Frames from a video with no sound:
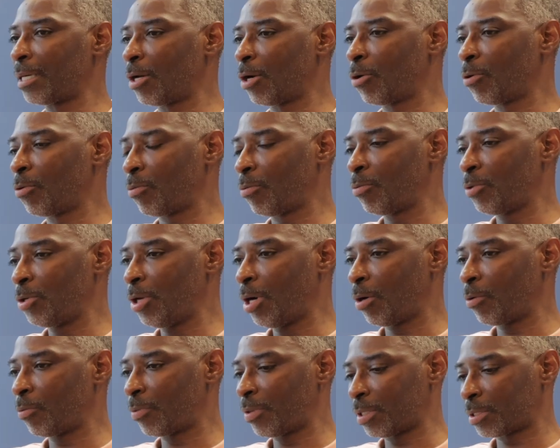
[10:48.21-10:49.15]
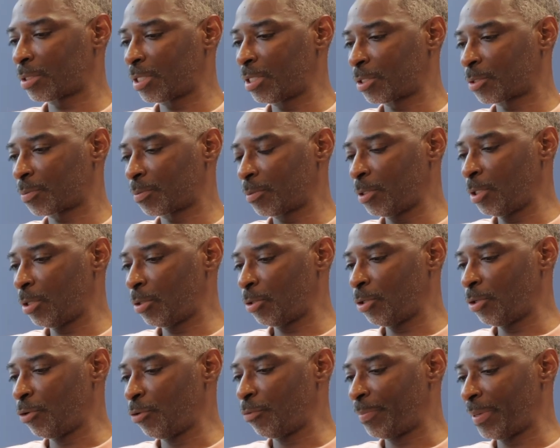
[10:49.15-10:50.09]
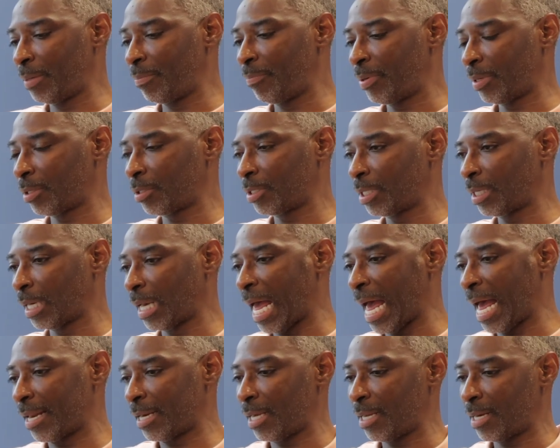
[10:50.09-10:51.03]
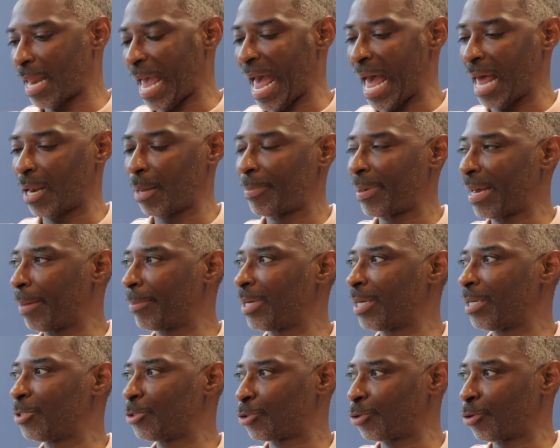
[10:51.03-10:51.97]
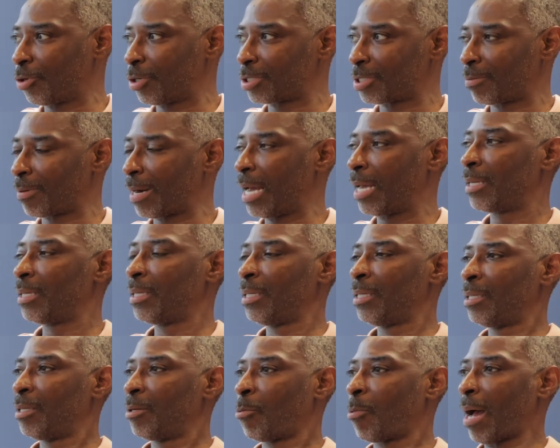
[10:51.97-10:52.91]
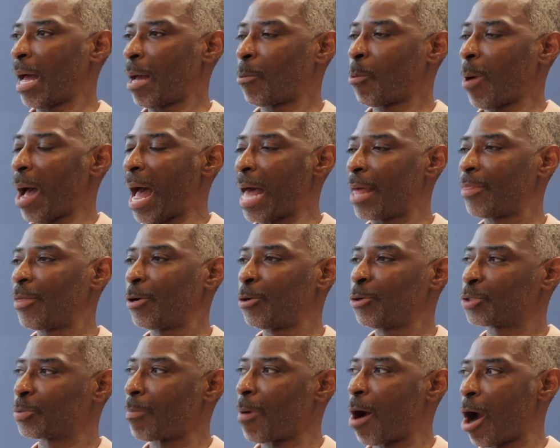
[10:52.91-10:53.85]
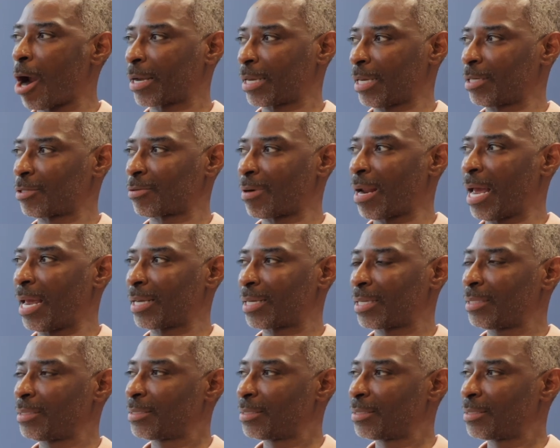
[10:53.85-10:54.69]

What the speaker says: know, you've been building a lot in Alabama and Georgia, right? Why those markets, right?